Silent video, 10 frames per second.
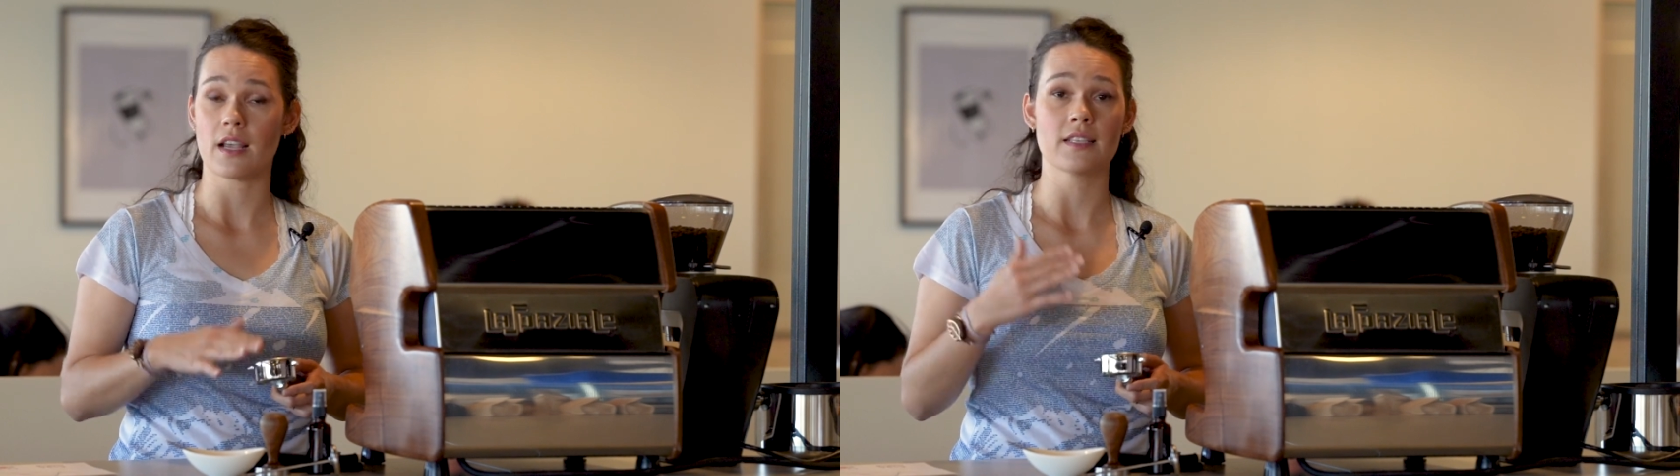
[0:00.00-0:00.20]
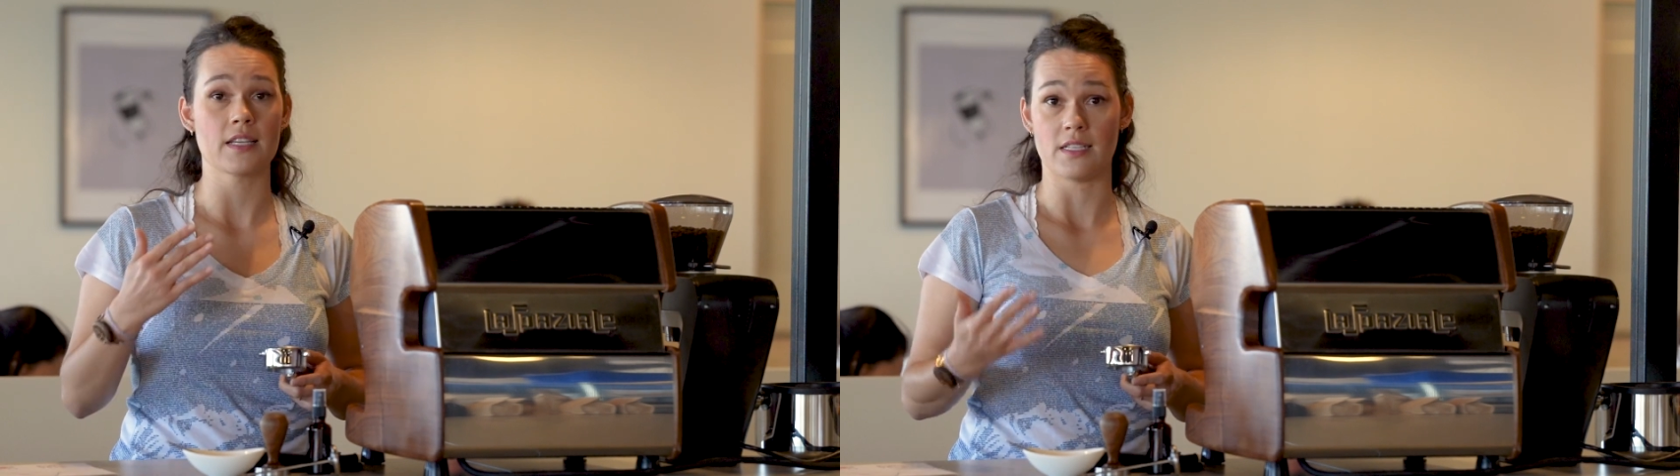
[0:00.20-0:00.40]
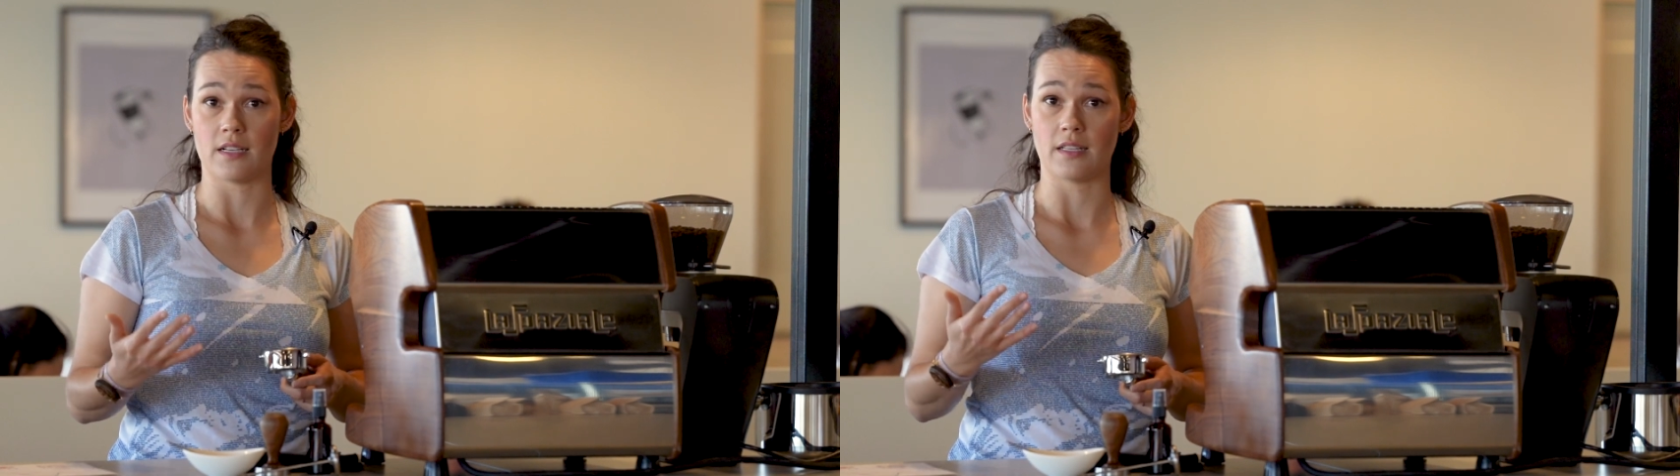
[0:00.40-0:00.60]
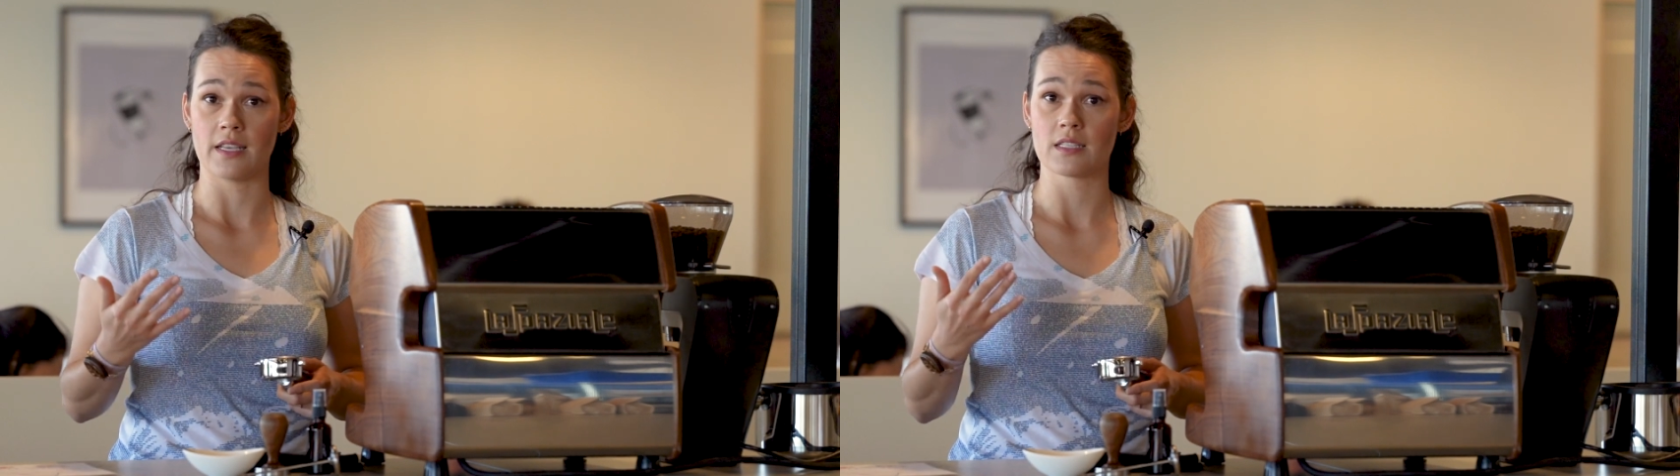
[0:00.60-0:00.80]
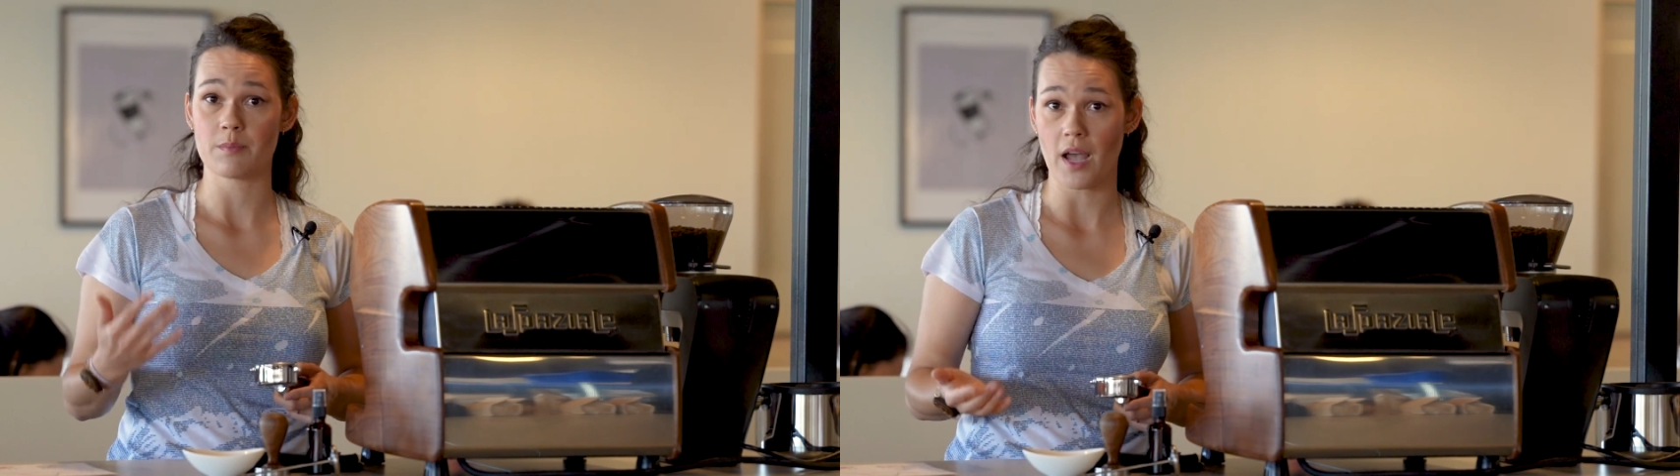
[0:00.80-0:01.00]
as
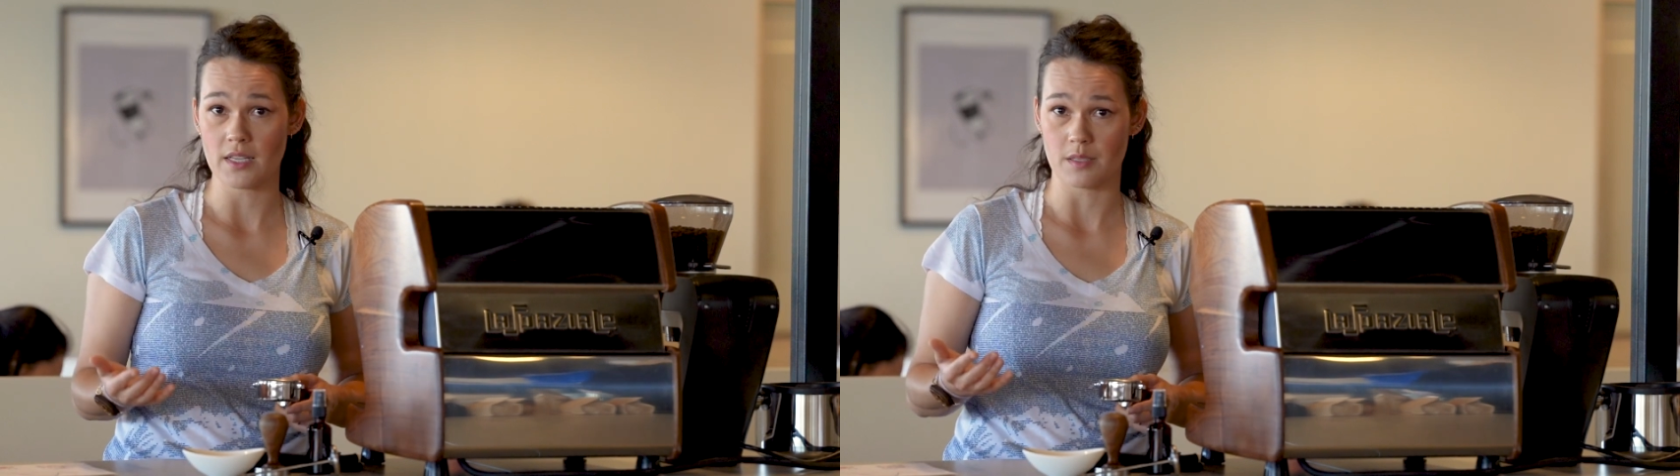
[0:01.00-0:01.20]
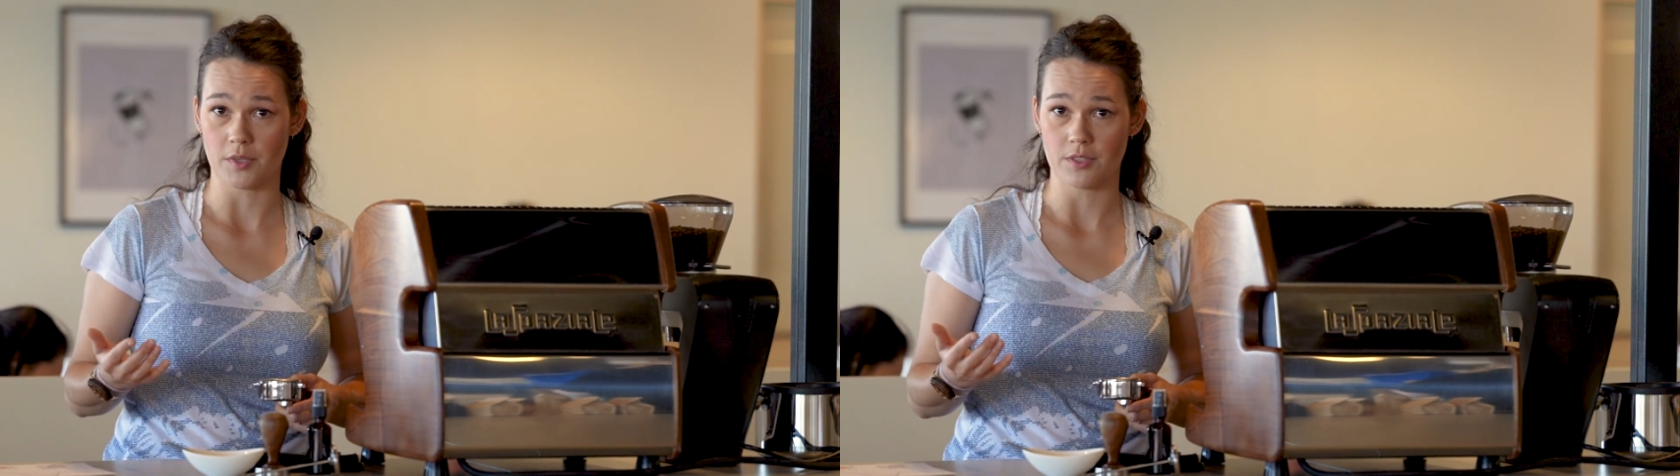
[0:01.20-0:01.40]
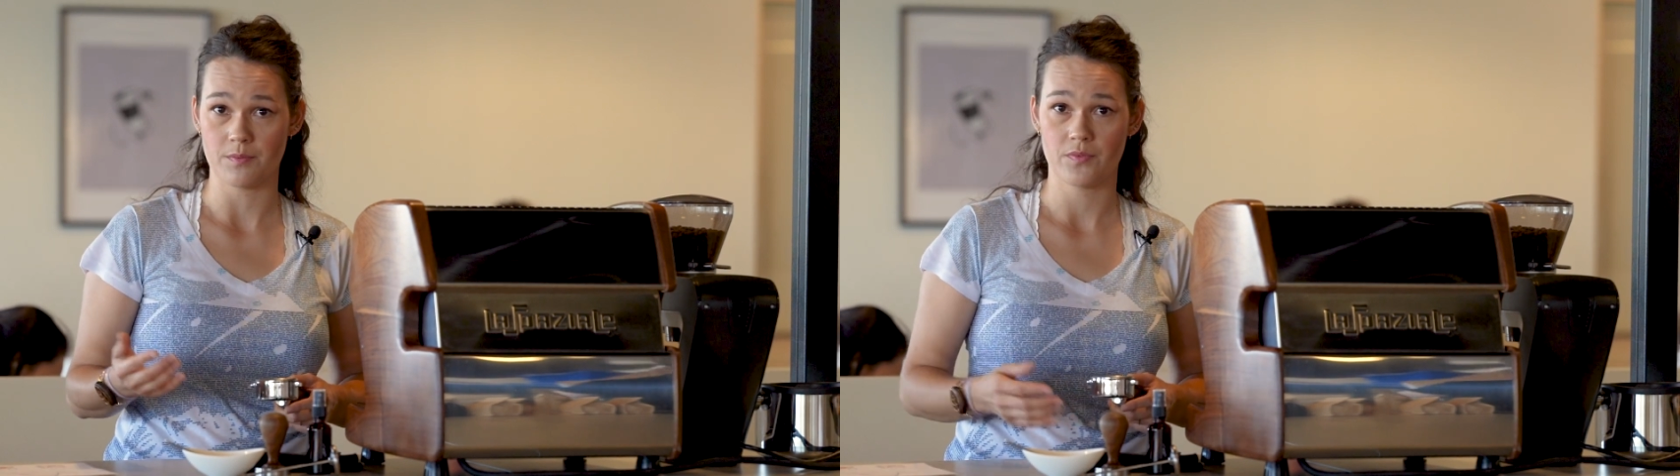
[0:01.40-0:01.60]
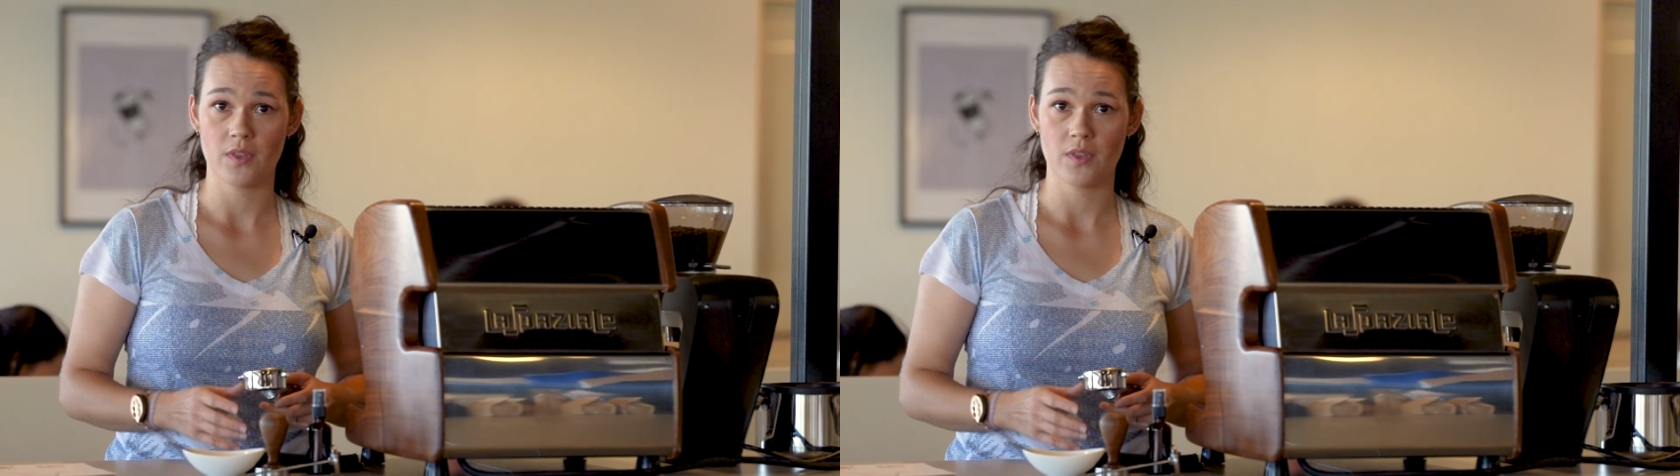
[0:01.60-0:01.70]
ideally as possible.